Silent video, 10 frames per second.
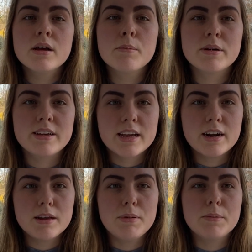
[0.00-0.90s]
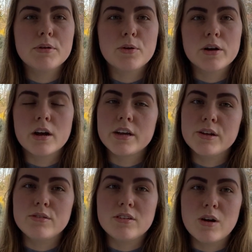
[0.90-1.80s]
particularly people who are not
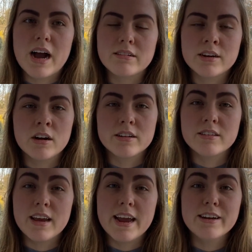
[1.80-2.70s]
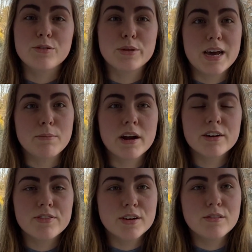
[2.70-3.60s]
used to acting on a stage without
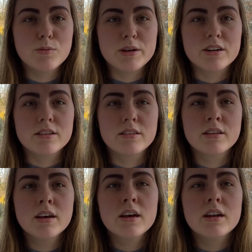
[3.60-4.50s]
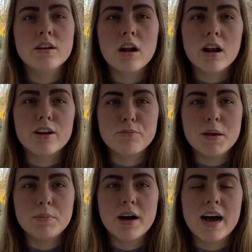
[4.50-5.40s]
microphones, because not a lot of
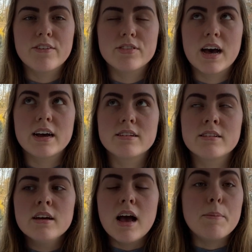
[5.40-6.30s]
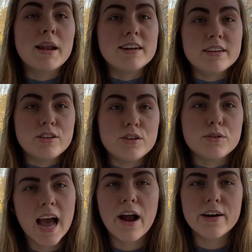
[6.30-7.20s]
people have that ability to
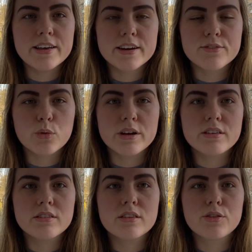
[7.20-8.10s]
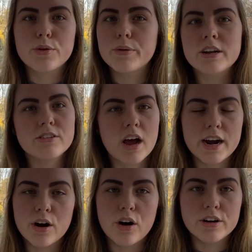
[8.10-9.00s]
carry their voice through an
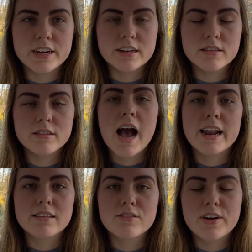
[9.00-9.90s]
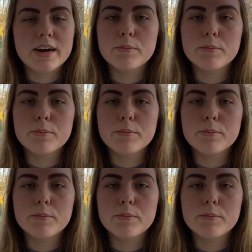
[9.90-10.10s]
entire audience, and it's a very